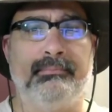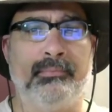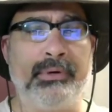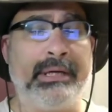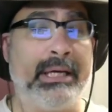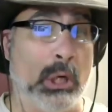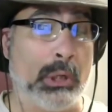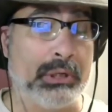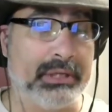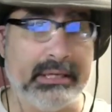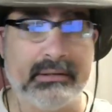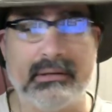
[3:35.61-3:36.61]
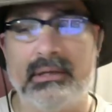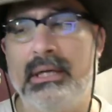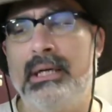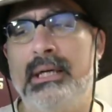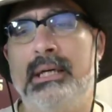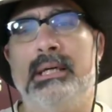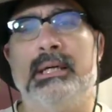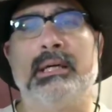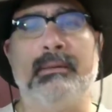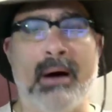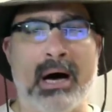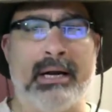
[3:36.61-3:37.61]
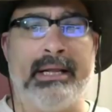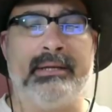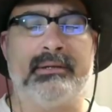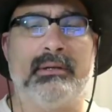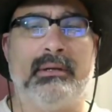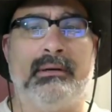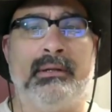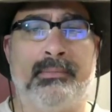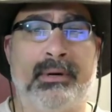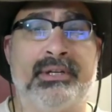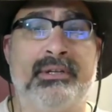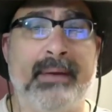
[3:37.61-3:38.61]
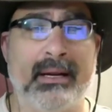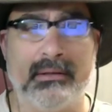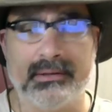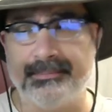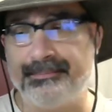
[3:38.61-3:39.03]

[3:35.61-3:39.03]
really currencies, commodities, precious metals.